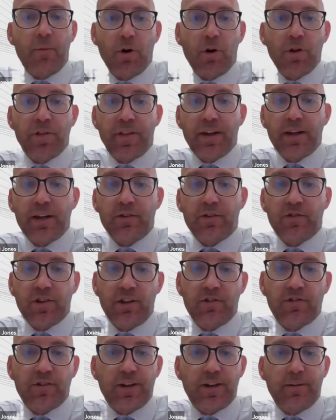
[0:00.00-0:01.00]
And one thing that's
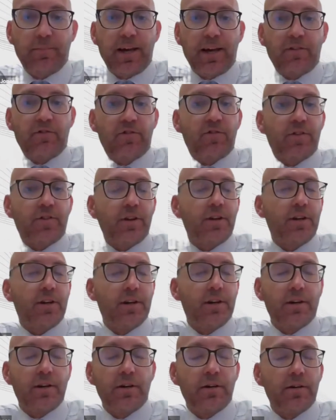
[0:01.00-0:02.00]
easily missed
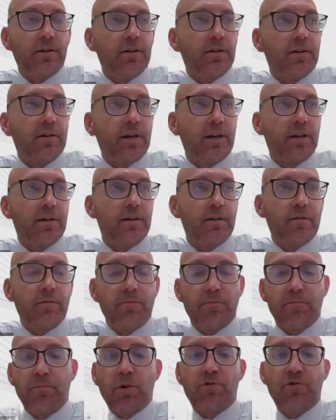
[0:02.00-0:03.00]

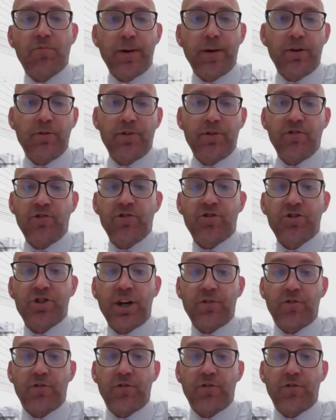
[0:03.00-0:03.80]
most buildings are